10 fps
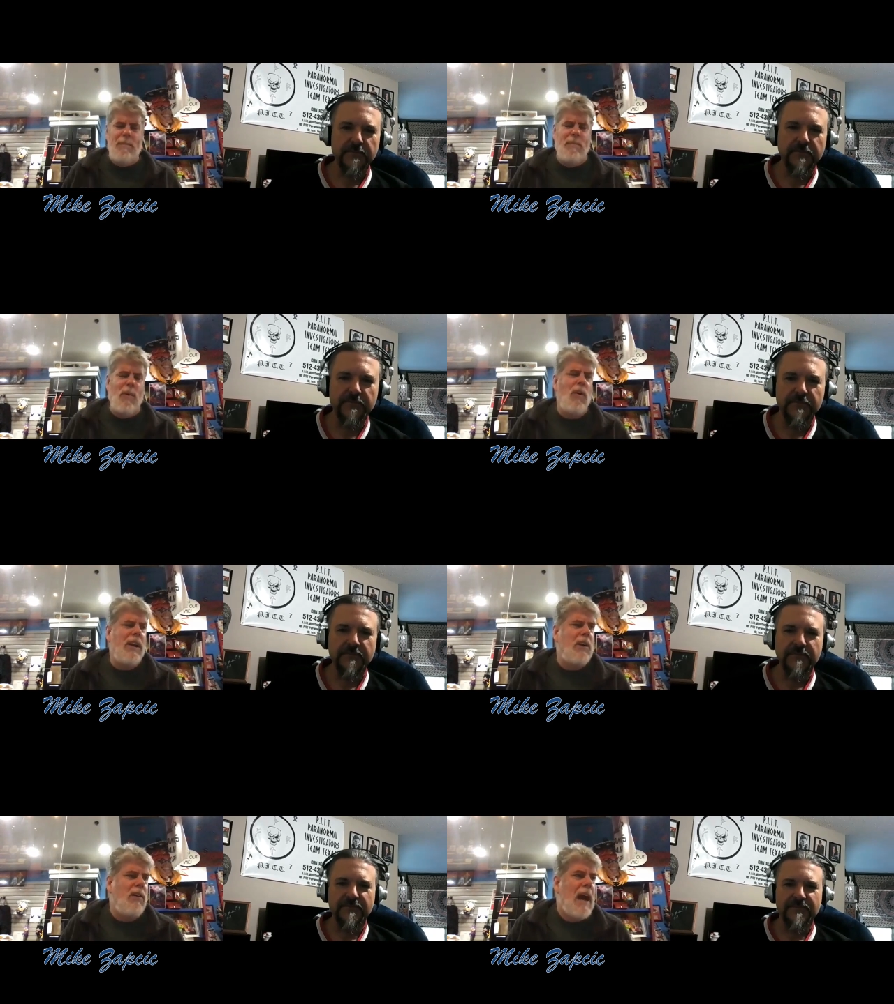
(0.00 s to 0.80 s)
Speaker 1: boring
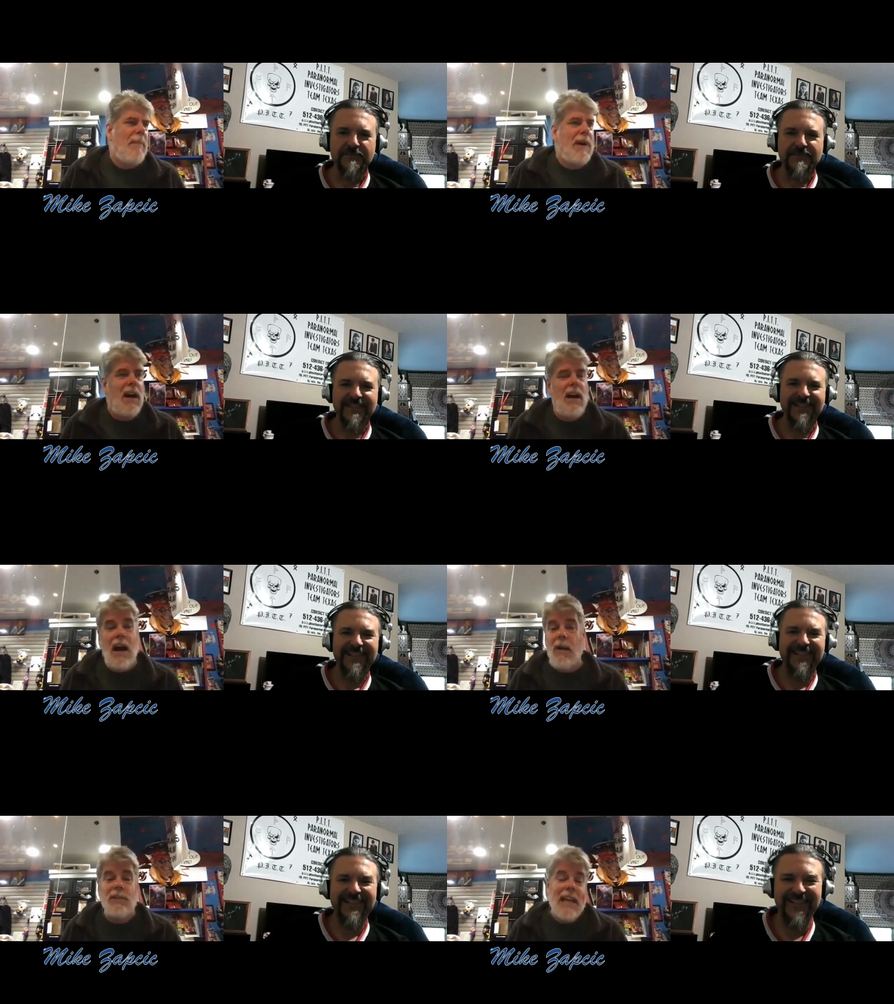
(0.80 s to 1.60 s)
crap. I
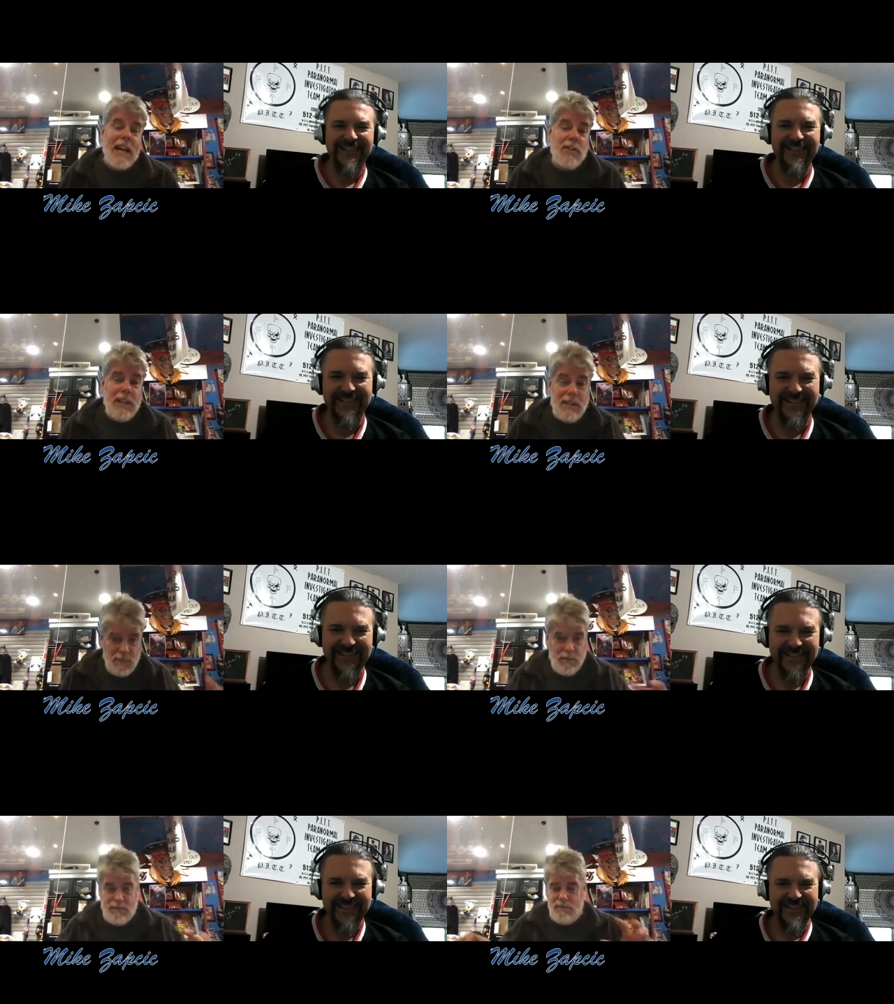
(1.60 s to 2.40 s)
was actually
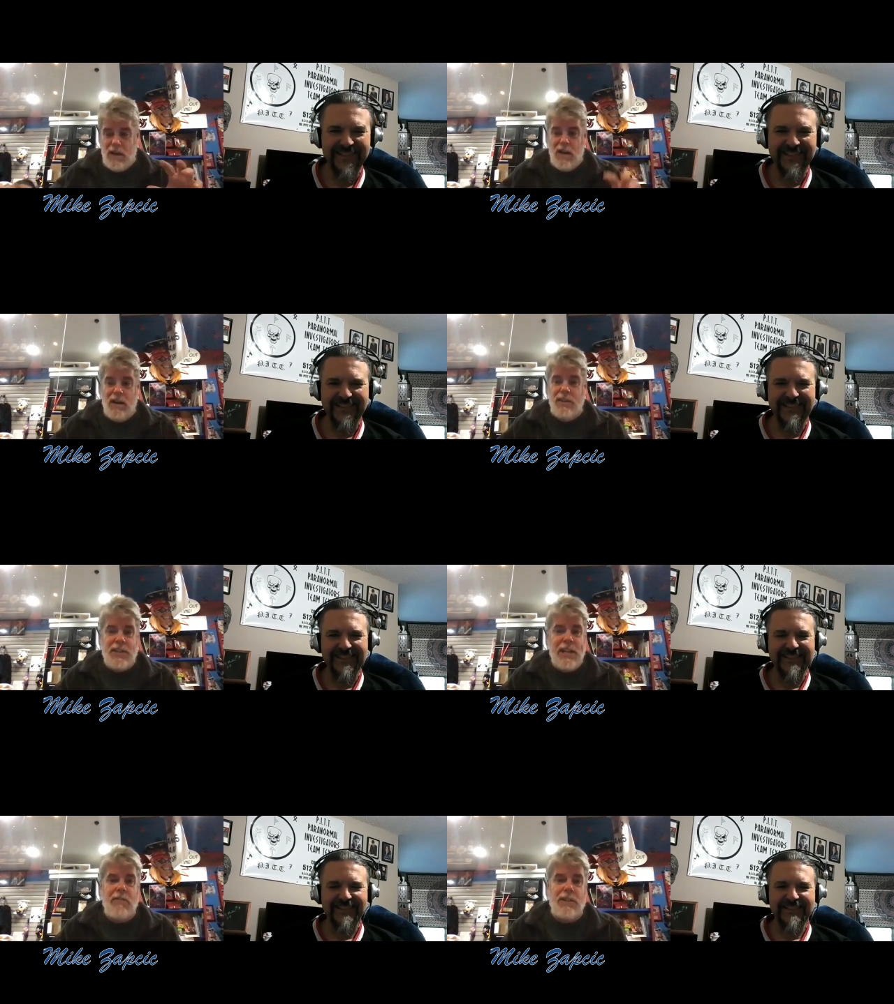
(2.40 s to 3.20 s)
the
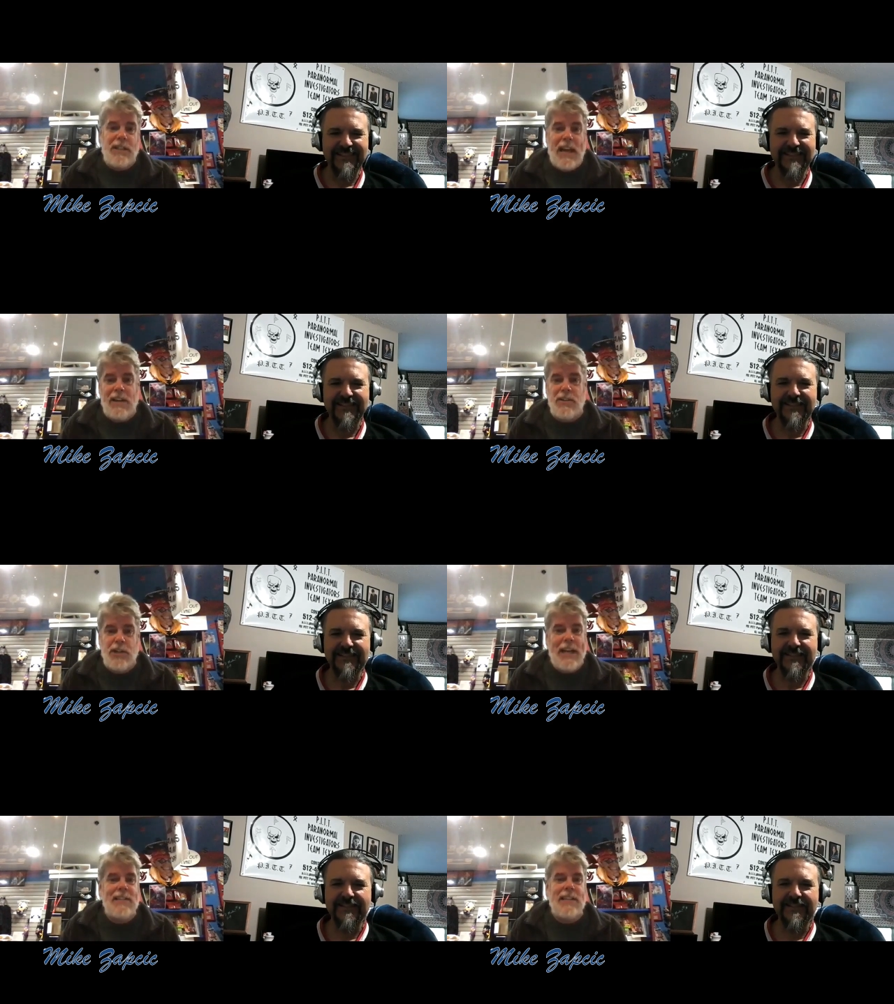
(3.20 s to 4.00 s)
Secret Stash,
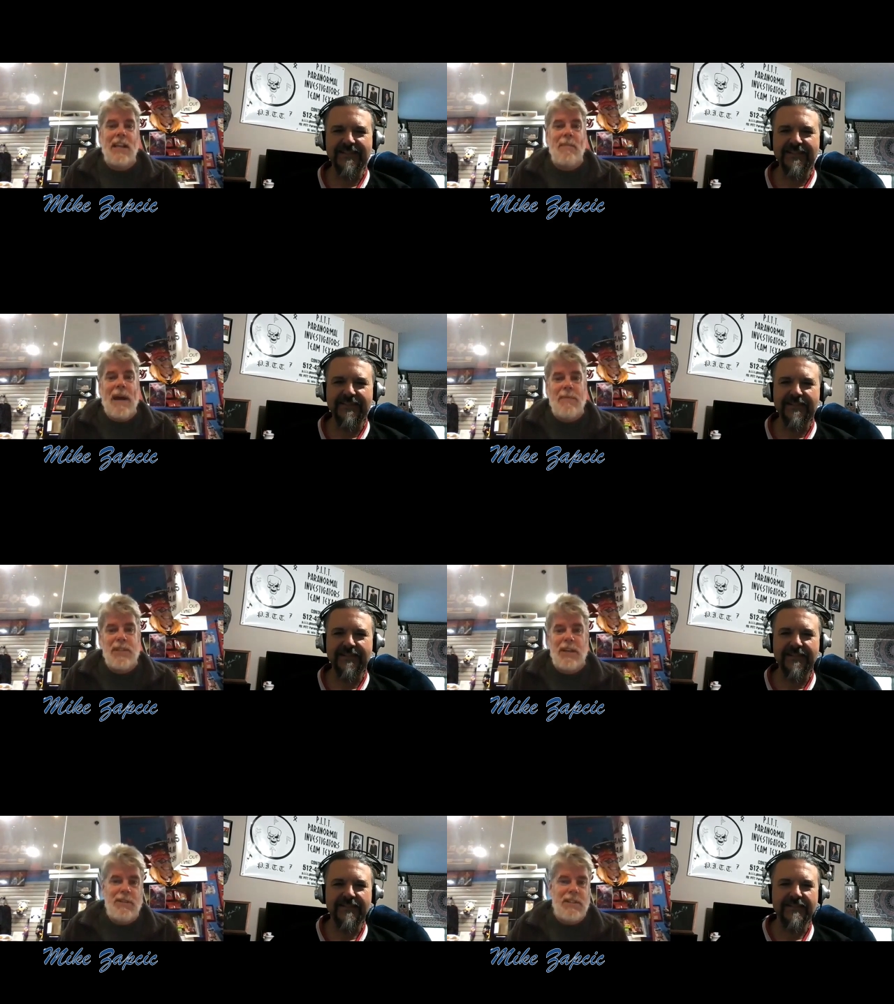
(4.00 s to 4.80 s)
Jay and Silent Bob's
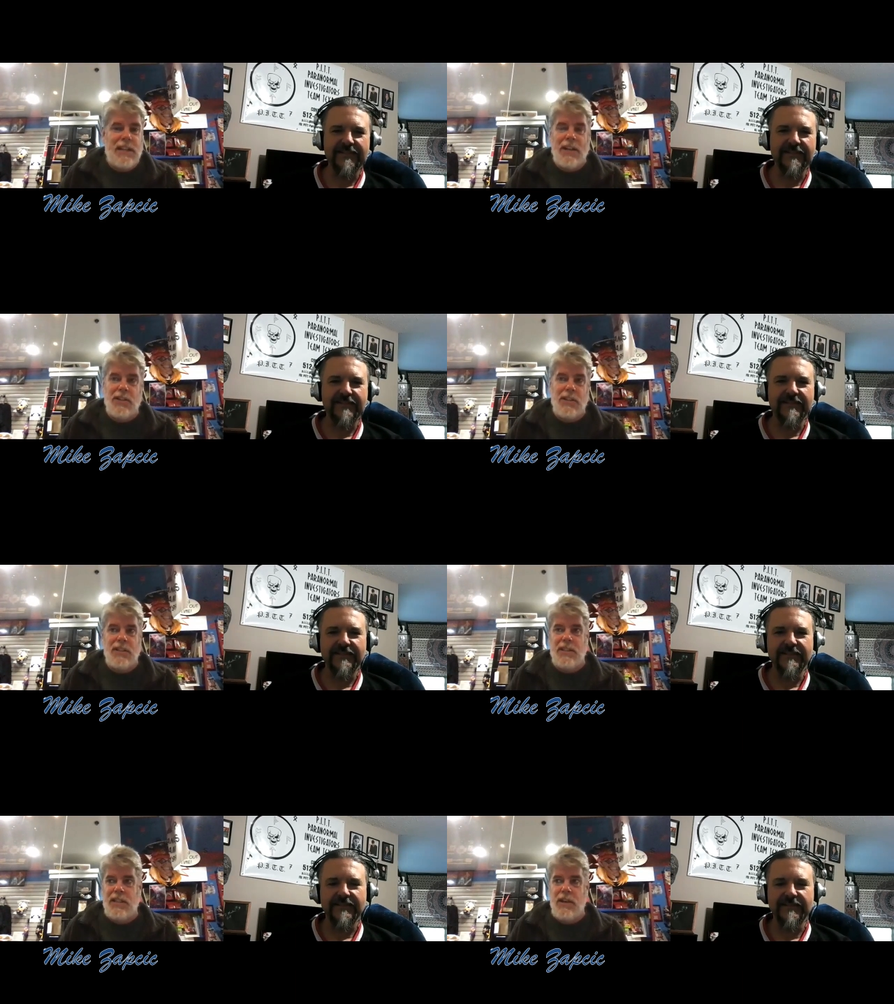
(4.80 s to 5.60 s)
Secret Stash
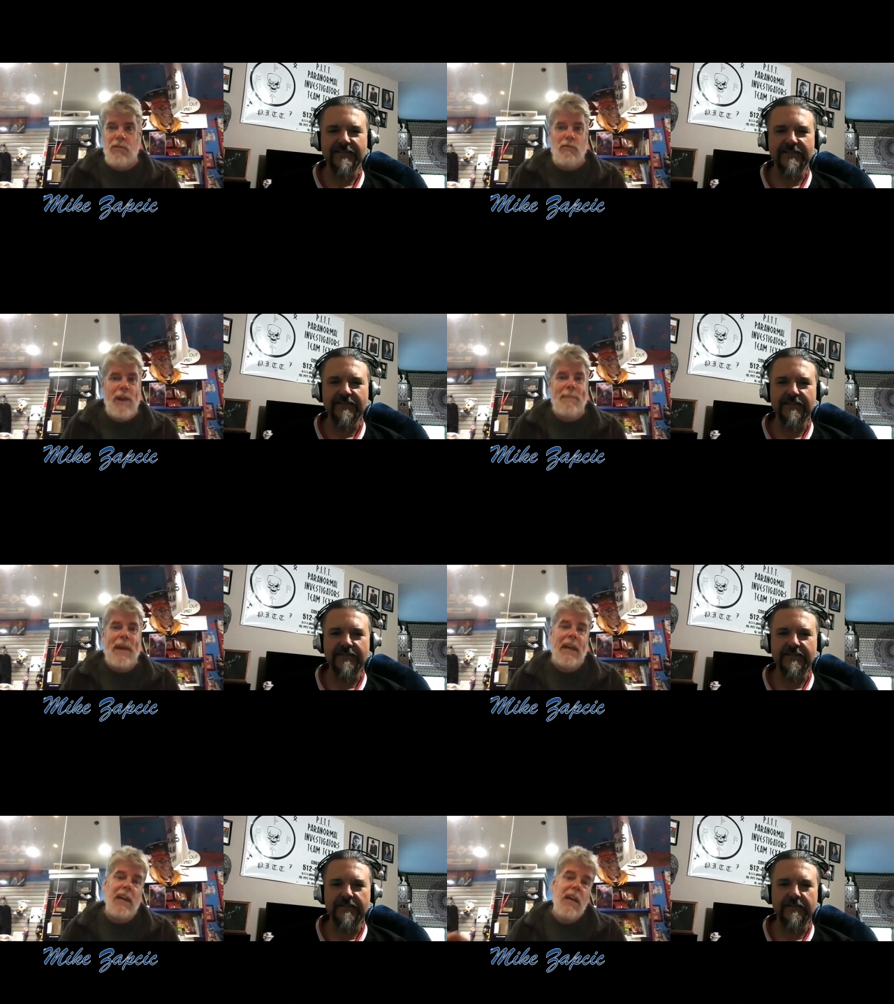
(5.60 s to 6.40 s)
is here in Red Bank.